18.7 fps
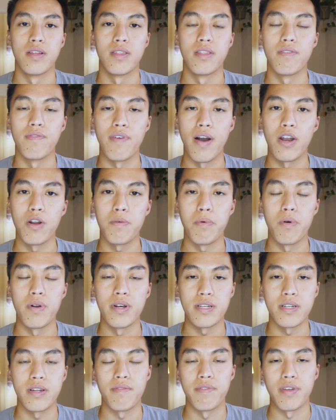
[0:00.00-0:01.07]
The final
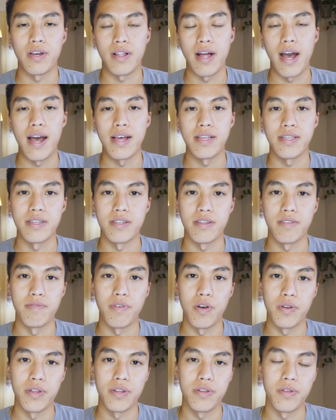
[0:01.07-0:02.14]
portion of the class is
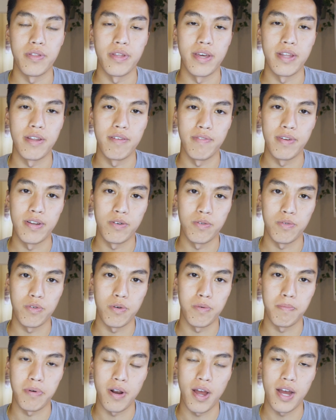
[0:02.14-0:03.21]
devoted to the
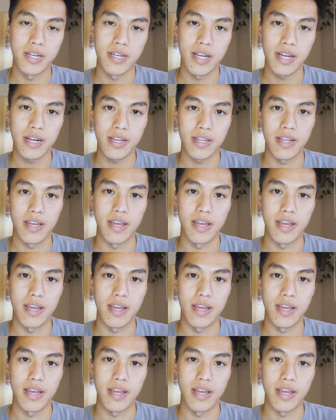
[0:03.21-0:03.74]
individual project,